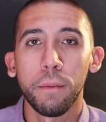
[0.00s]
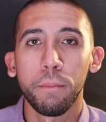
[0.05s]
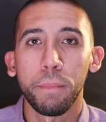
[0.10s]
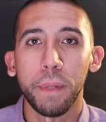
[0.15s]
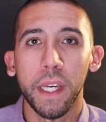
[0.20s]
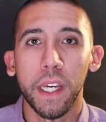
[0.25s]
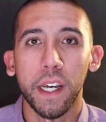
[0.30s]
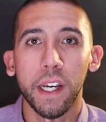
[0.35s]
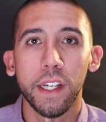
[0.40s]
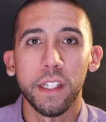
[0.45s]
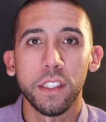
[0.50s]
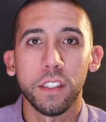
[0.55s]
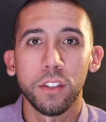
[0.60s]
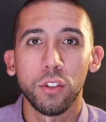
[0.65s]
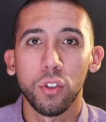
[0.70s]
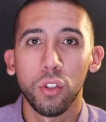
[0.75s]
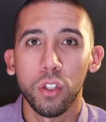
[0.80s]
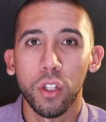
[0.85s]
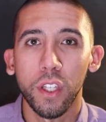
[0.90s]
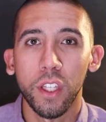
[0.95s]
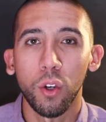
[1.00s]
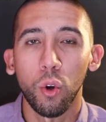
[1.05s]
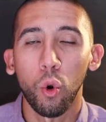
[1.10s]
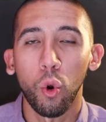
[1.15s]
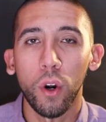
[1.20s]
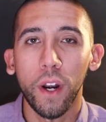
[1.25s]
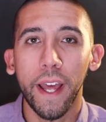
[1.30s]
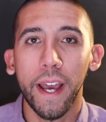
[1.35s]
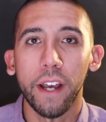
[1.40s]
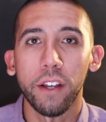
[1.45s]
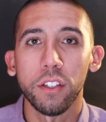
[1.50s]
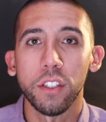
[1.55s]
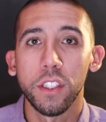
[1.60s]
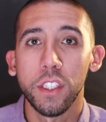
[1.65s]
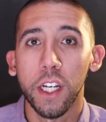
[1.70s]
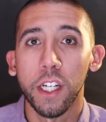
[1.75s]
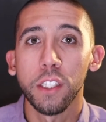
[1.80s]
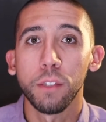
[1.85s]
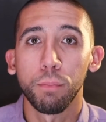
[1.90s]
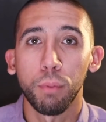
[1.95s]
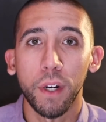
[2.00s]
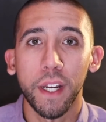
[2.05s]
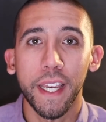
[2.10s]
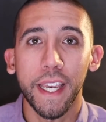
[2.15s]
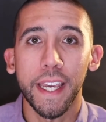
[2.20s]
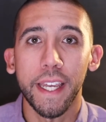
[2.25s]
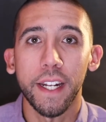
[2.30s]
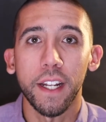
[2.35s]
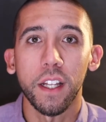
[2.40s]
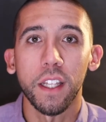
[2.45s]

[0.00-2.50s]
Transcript: because the courthouse does bring in a